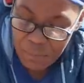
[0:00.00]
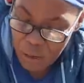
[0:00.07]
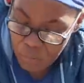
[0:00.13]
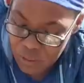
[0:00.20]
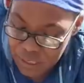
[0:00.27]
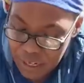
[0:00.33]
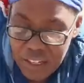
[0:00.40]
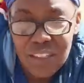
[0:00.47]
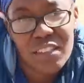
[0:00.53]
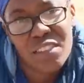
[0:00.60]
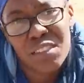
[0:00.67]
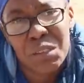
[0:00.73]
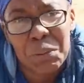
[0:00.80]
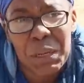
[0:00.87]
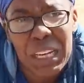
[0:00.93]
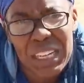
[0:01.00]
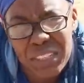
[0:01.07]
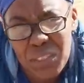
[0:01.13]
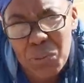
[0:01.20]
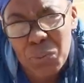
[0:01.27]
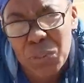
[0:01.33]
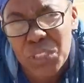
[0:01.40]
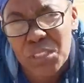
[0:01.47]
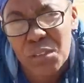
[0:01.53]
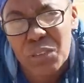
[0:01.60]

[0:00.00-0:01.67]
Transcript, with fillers: I would like a system that I could switch the